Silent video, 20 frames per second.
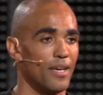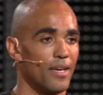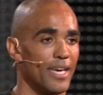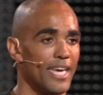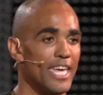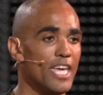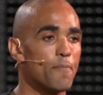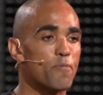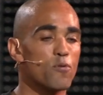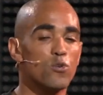
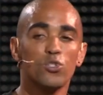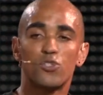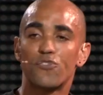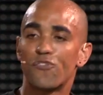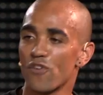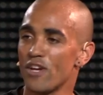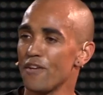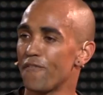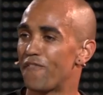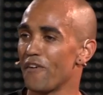Hebrews
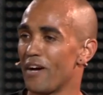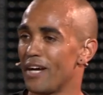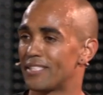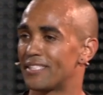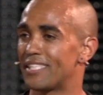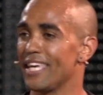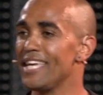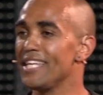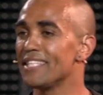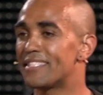
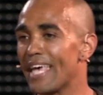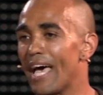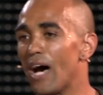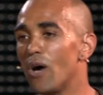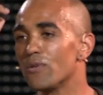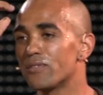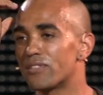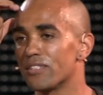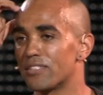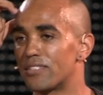3:13
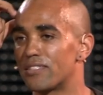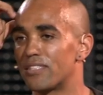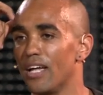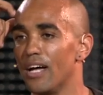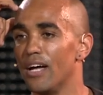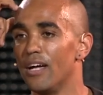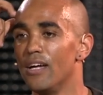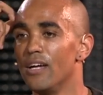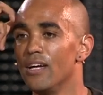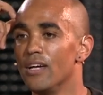tells us
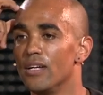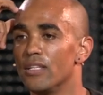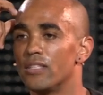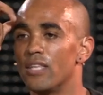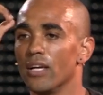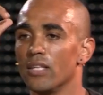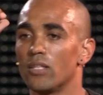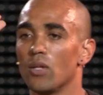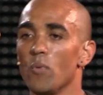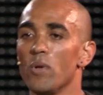that
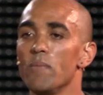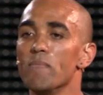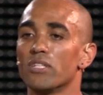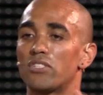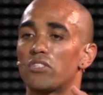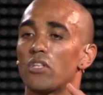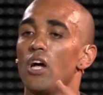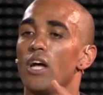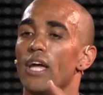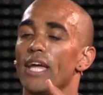that, that we
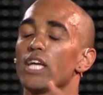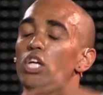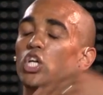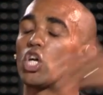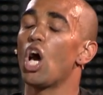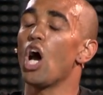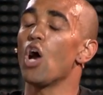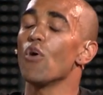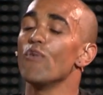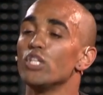must
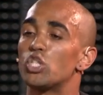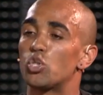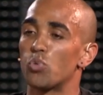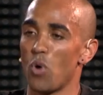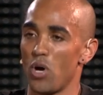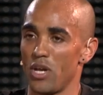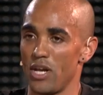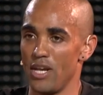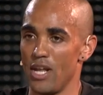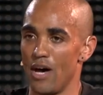encourage
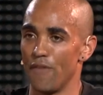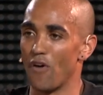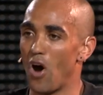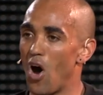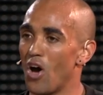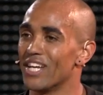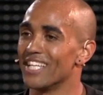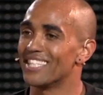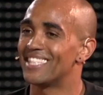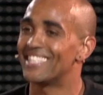one another
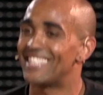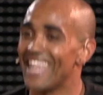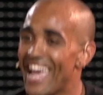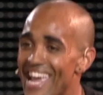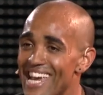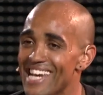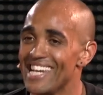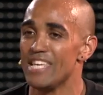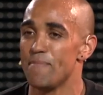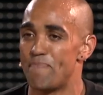on a
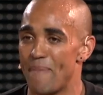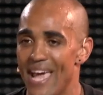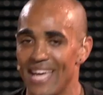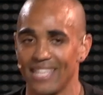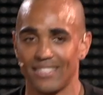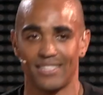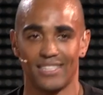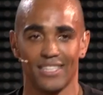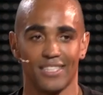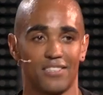daily
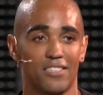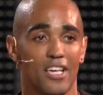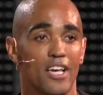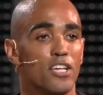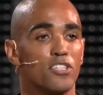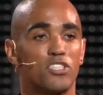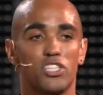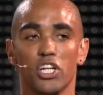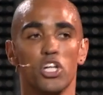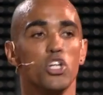basis
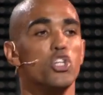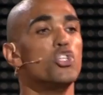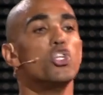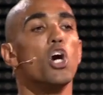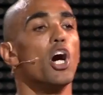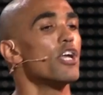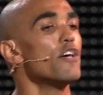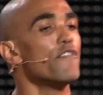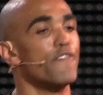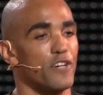so that
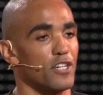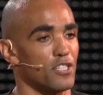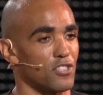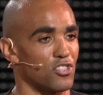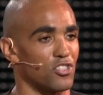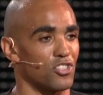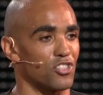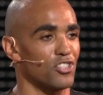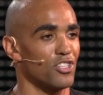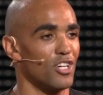none of
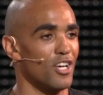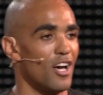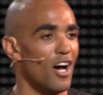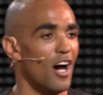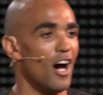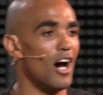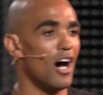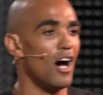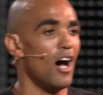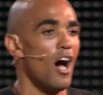us
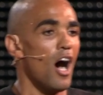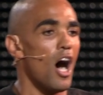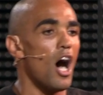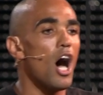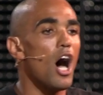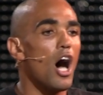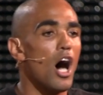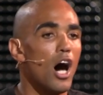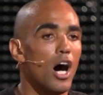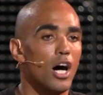are
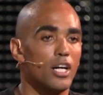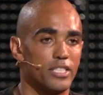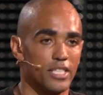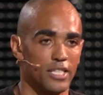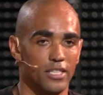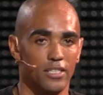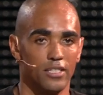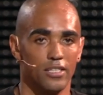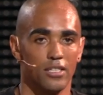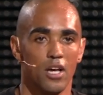
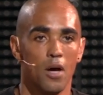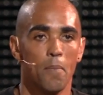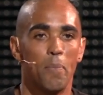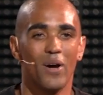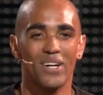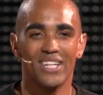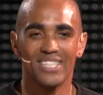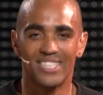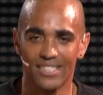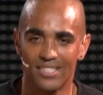hardened
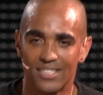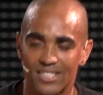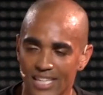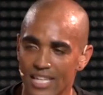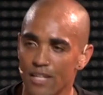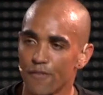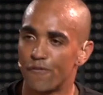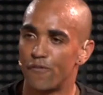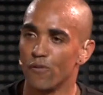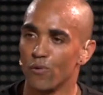by the
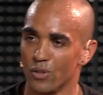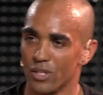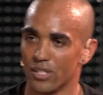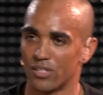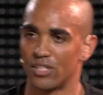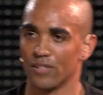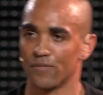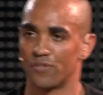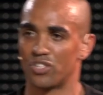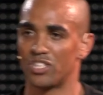
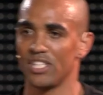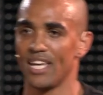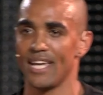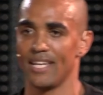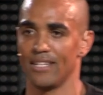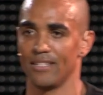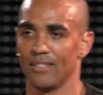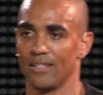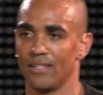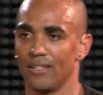deceitfulness of
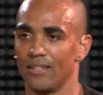sin.